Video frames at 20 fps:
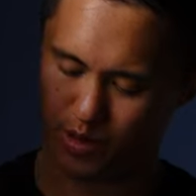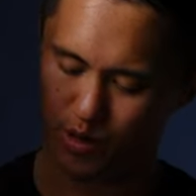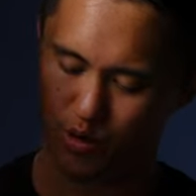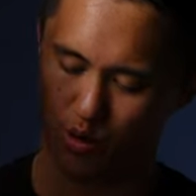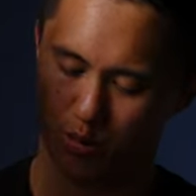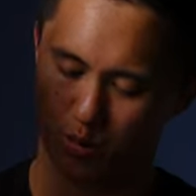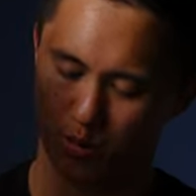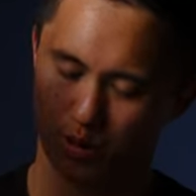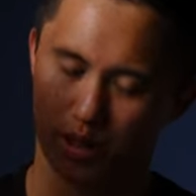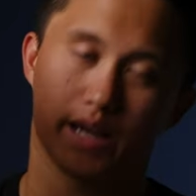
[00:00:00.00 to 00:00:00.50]
a
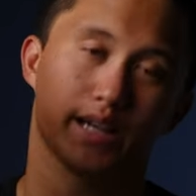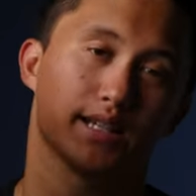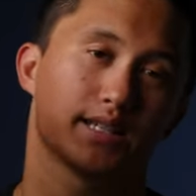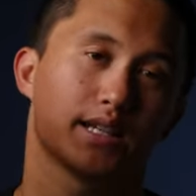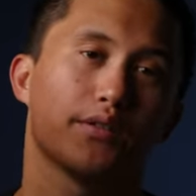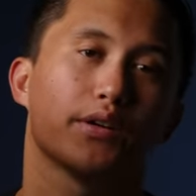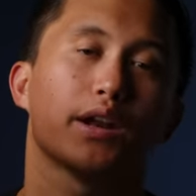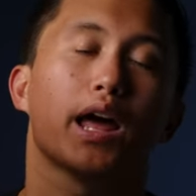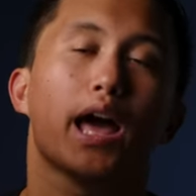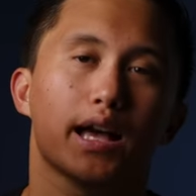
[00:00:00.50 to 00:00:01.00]
normal
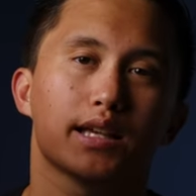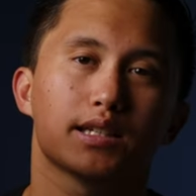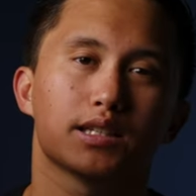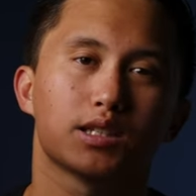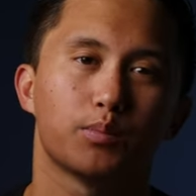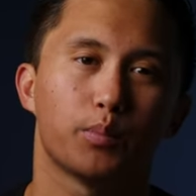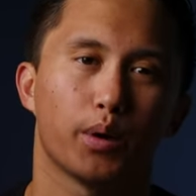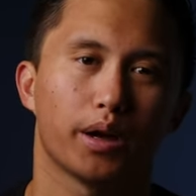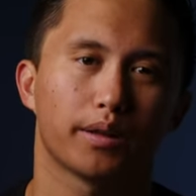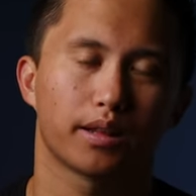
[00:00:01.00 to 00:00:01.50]

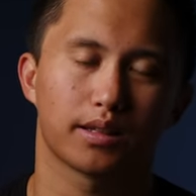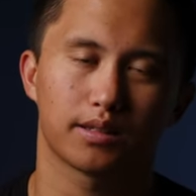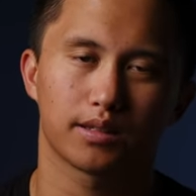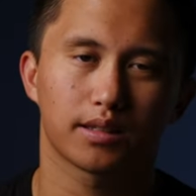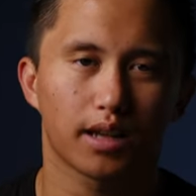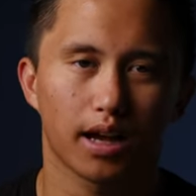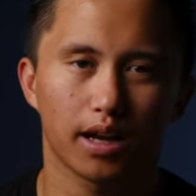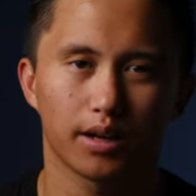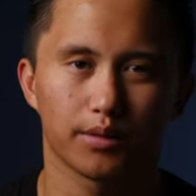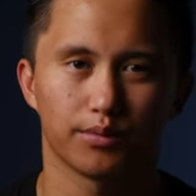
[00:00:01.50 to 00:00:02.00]
A7S, but that's
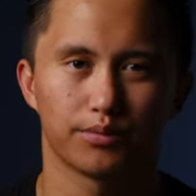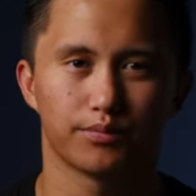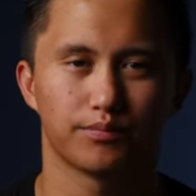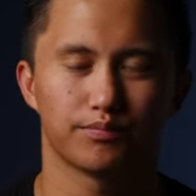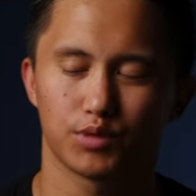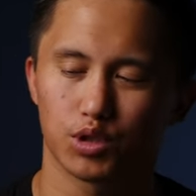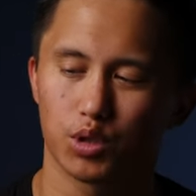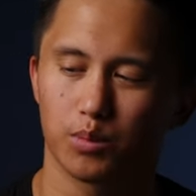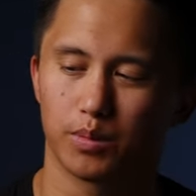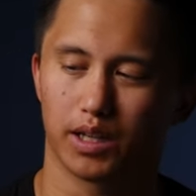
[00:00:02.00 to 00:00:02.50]
kind of
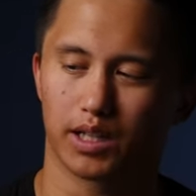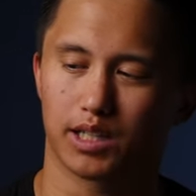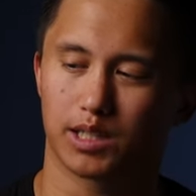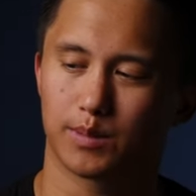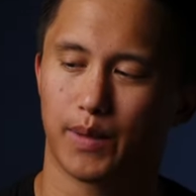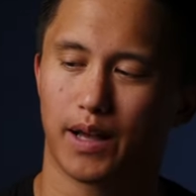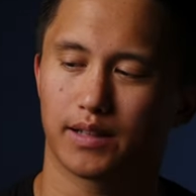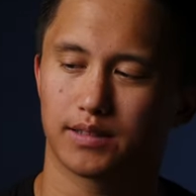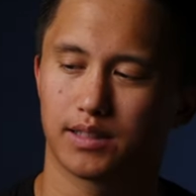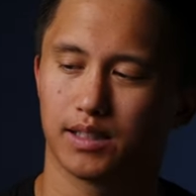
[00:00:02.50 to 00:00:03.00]
to be
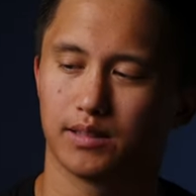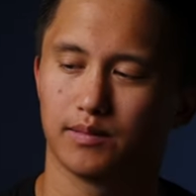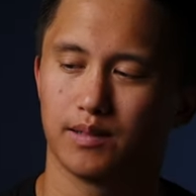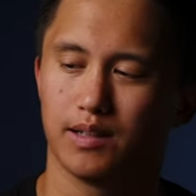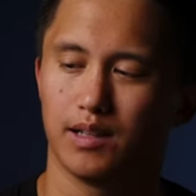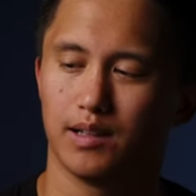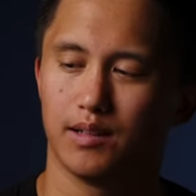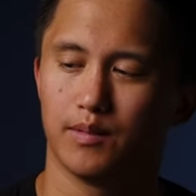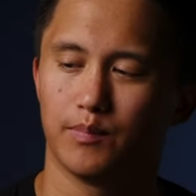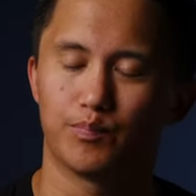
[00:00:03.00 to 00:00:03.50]
expected.
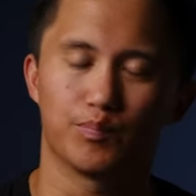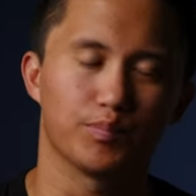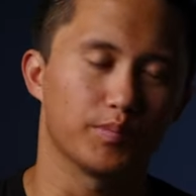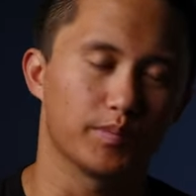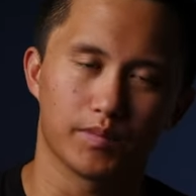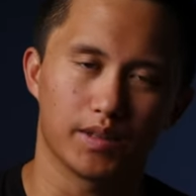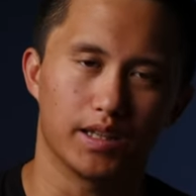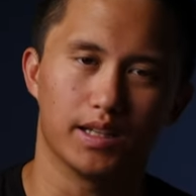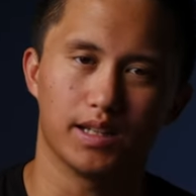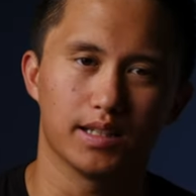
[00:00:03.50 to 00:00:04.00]

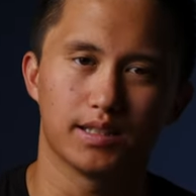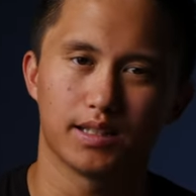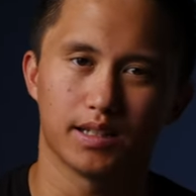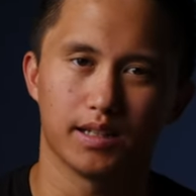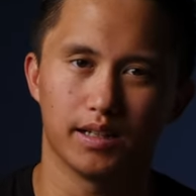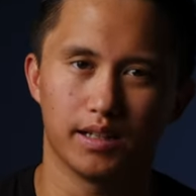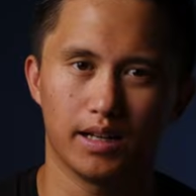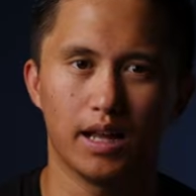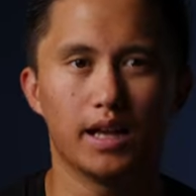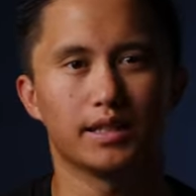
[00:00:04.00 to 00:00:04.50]
It isn't
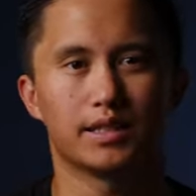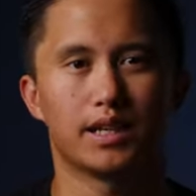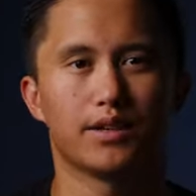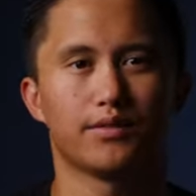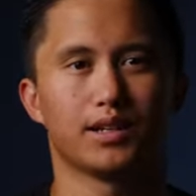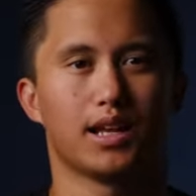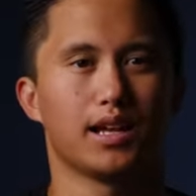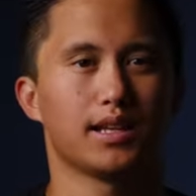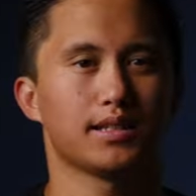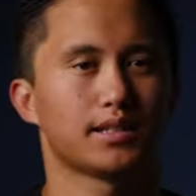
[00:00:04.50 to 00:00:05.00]
an
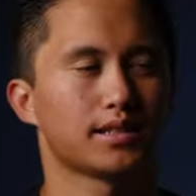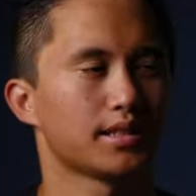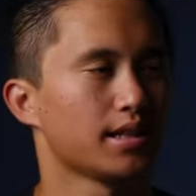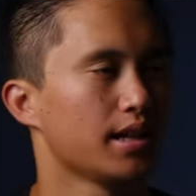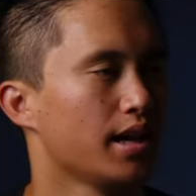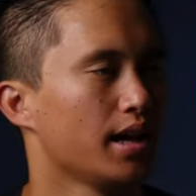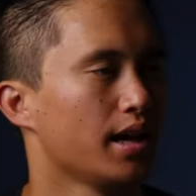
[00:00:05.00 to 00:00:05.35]
A7S.